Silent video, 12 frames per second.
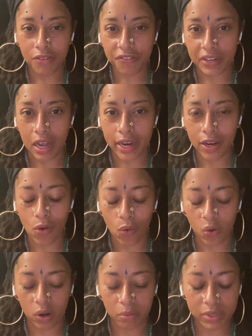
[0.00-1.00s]
flying
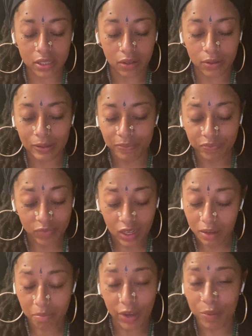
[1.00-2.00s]
orb. So
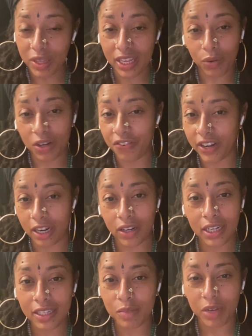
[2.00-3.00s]
maybe there were
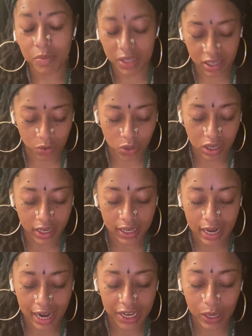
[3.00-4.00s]
fairies, maybe there weren't.
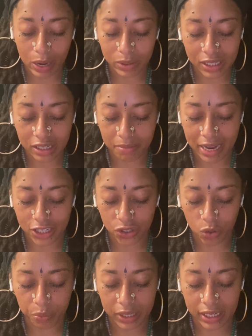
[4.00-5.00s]
I know I was in a
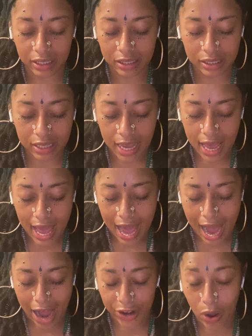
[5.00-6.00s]
magical place.
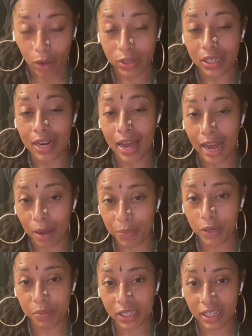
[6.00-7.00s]
I know I was in a happy
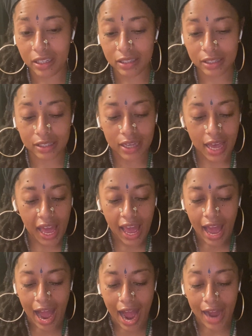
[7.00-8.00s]
place.
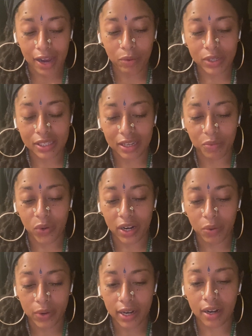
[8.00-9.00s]
I was somewhere
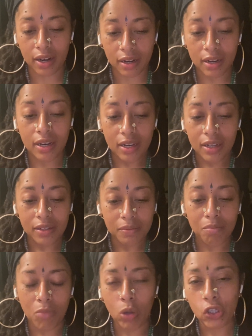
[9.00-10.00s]
where
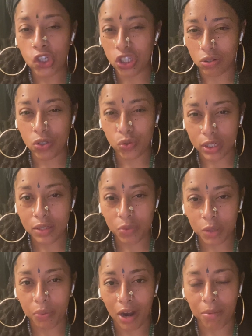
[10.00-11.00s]
most children
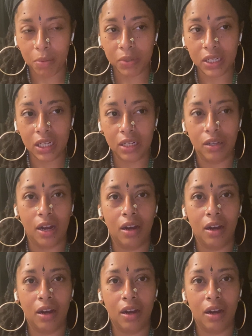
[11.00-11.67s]
would probably